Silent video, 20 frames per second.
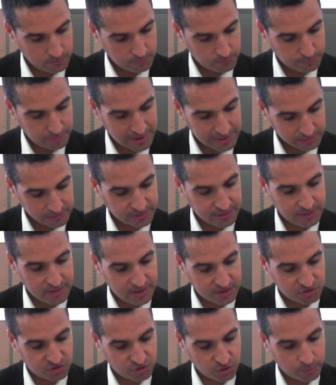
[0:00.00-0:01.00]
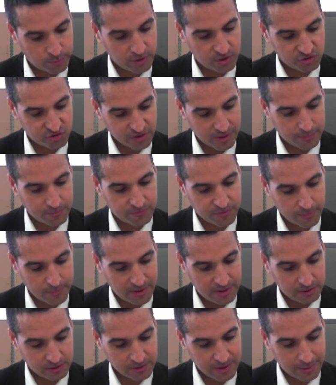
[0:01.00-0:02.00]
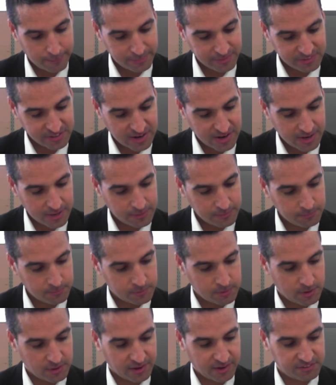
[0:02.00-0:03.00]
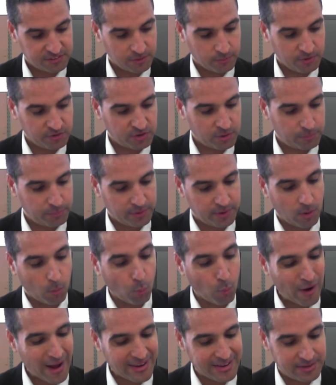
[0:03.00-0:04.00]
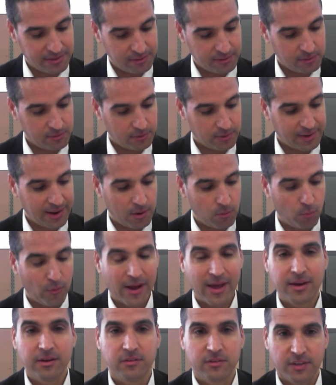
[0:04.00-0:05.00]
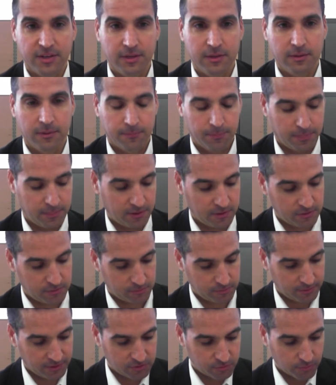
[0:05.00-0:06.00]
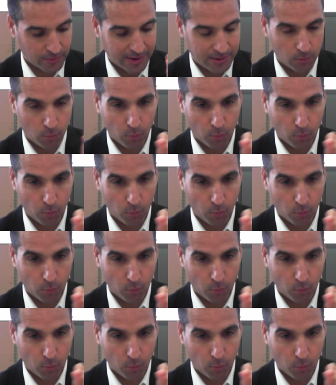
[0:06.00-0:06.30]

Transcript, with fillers: Pelkey and Schubert jump from El Capitan? Okay, so we should put when. Okay, when did. Let's, let's write